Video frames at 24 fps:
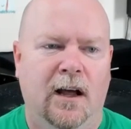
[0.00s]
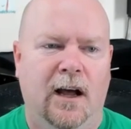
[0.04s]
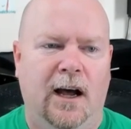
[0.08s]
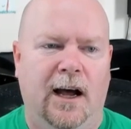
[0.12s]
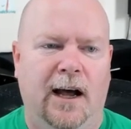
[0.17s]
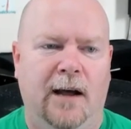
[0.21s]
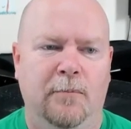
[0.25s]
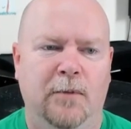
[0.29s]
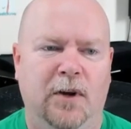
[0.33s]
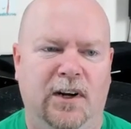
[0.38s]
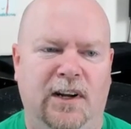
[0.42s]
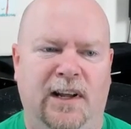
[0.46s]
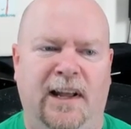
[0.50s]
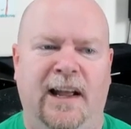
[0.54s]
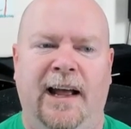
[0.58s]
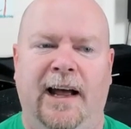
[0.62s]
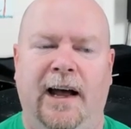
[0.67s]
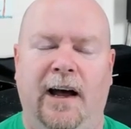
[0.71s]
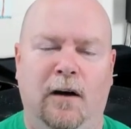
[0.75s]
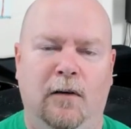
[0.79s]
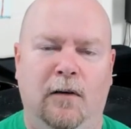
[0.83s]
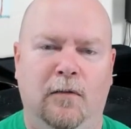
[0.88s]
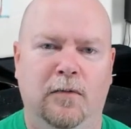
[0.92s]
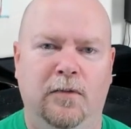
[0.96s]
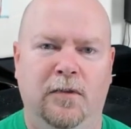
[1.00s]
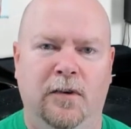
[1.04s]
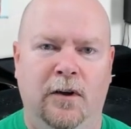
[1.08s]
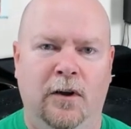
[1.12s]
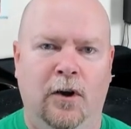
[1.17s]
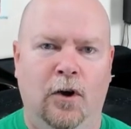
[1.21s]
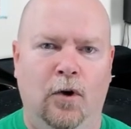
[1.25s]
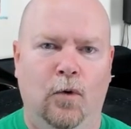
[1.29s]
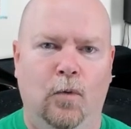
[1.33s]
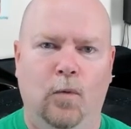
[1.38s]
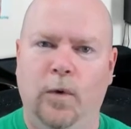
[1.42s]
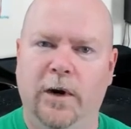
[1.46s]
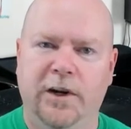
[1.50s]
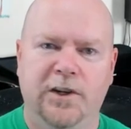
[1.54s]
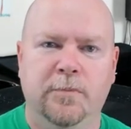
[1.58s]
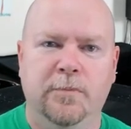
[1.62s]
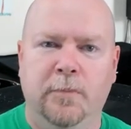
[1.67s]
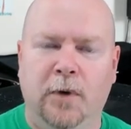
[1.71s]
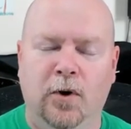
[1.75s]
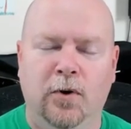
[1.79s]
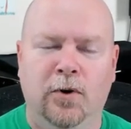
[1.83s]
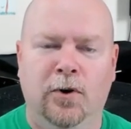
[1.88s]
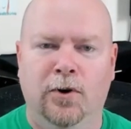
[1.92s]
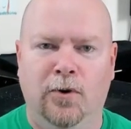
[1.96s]
I'm going to have which
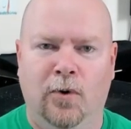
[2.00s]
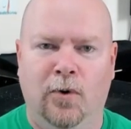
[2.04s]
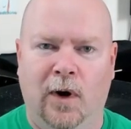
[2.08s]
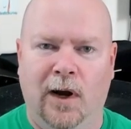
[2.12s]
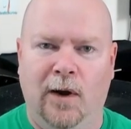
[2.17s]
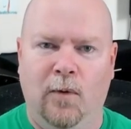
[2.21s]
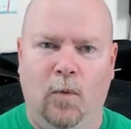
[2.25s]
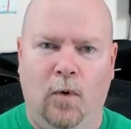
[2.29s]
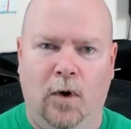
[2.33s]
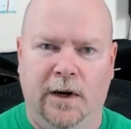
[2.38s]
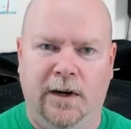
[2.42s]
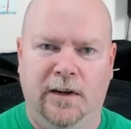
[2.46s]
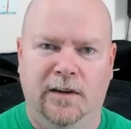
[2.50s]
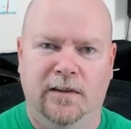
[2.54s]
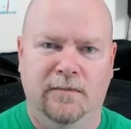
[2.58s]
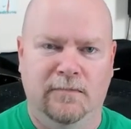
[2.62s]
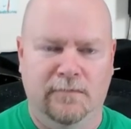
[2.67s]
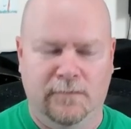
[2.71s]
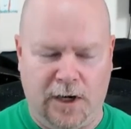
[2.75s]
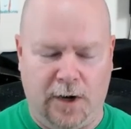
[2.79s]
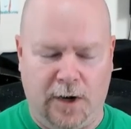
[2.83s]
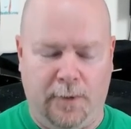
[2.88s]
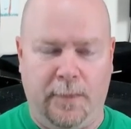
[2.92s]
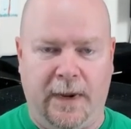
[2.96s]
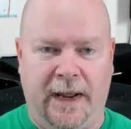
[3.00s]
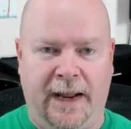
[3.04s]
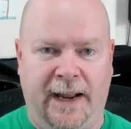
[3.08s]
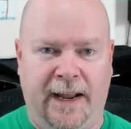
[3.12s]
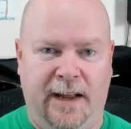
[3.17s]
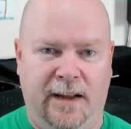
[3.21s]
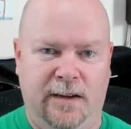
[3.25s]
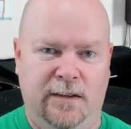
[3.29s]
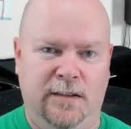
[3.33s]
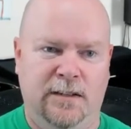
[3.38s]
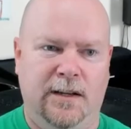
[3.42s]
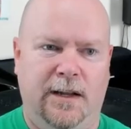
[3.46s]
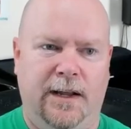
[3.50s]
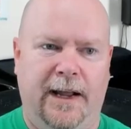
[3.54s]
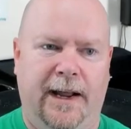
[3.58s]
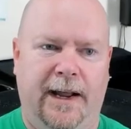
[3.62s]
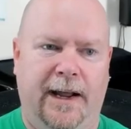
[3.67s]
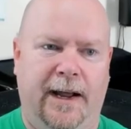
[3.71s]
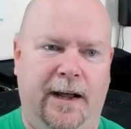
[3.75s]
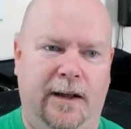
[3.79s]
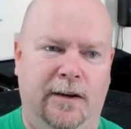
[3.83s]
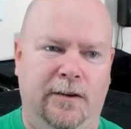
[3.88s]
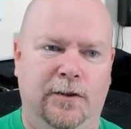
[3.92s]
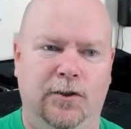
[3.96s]
motor do I want to command,
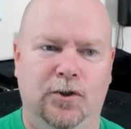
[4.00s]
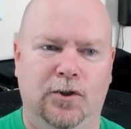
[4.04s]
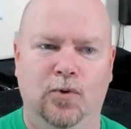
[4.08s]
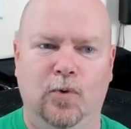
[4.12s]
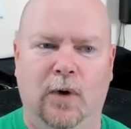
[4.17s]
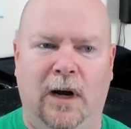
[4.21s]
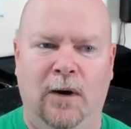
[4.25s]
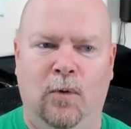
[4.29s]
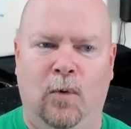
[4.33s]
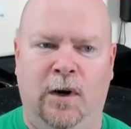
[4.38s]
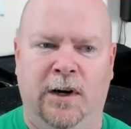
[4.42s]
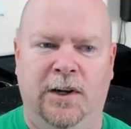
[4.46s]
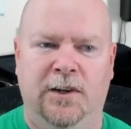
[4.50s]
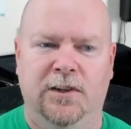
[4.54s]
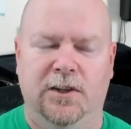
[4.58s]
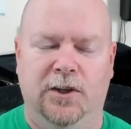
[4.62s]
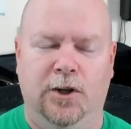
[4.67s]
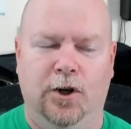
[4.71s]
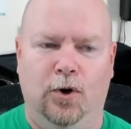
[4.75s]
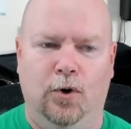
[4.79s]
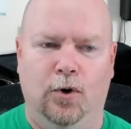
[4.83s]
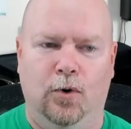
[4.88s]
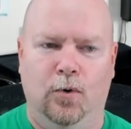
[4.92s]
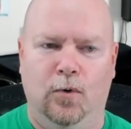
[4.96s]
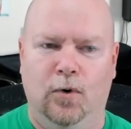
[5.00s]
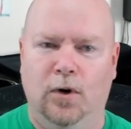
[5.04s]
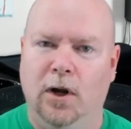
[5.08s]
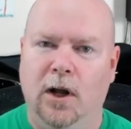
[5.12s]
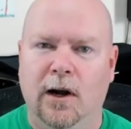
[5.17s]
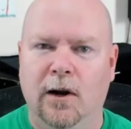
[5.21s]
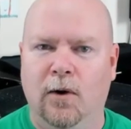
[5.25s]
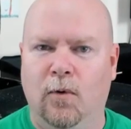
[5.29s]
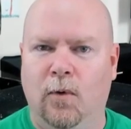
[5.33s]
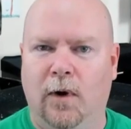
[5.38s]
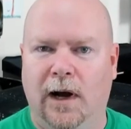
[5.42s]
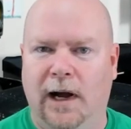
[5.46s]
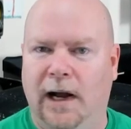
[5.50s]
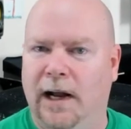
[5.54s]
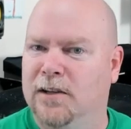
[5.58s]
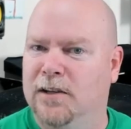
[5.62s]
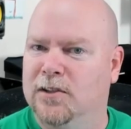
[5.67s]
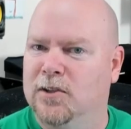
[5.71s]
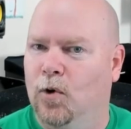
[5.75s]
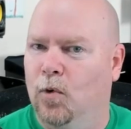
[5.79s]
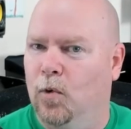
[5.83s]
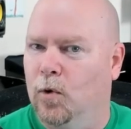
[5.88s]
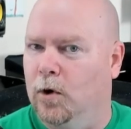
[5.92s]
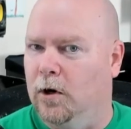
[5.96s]
and do I want it to go
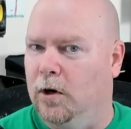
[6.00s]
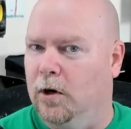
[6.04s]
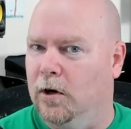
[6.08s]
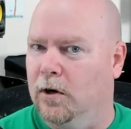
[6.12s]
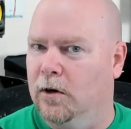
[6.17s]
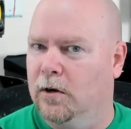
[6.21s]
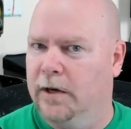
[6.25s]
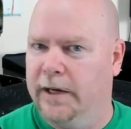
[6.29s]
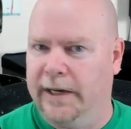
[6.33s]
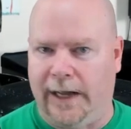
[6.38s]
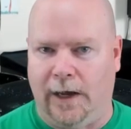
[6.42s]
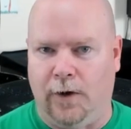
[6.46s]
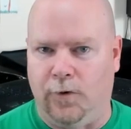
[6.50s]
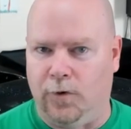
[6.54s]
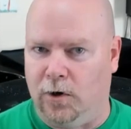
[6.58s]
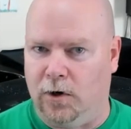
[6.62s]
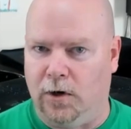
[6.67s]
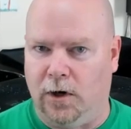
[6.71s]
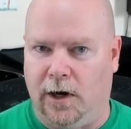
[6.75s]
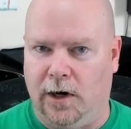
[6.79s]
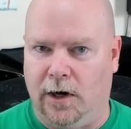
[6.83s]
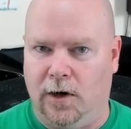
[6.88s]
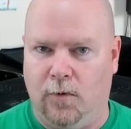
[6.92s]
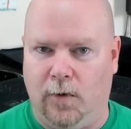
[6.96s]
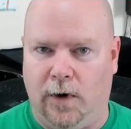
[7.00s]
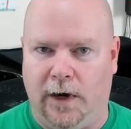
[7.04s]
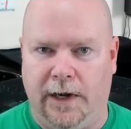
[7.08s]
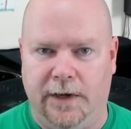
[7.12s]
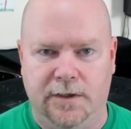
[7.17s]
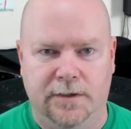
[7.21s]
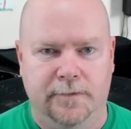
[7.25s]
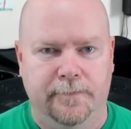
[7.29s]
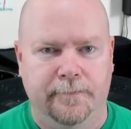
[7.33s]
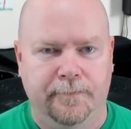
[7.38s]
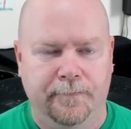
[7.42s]
clockwise or counterclockwise?